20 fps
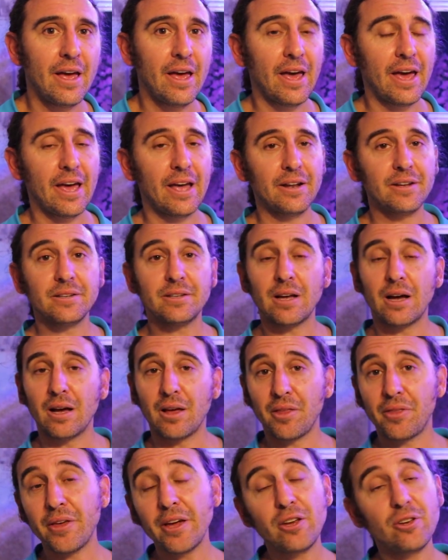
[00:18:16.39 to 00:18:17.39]
and
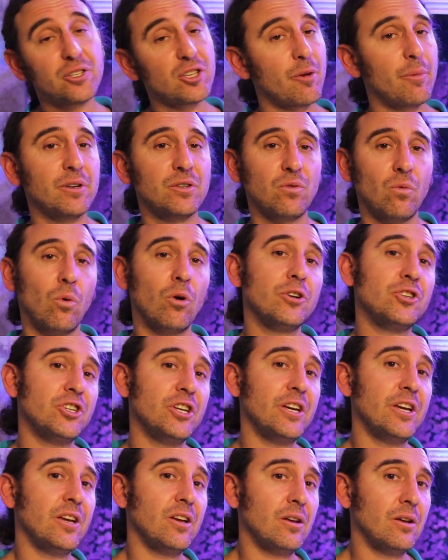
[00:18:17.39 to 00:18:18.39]
thank you so much for
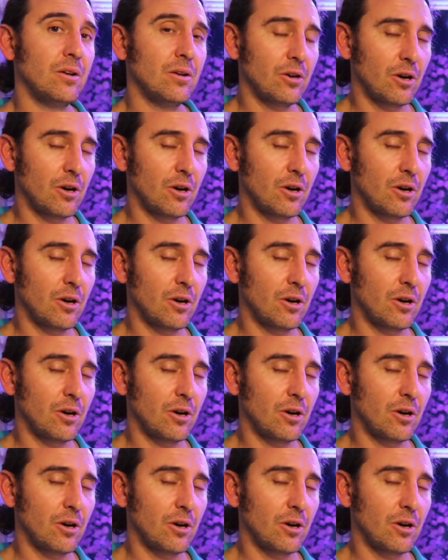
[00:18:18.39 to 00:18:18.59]
watching.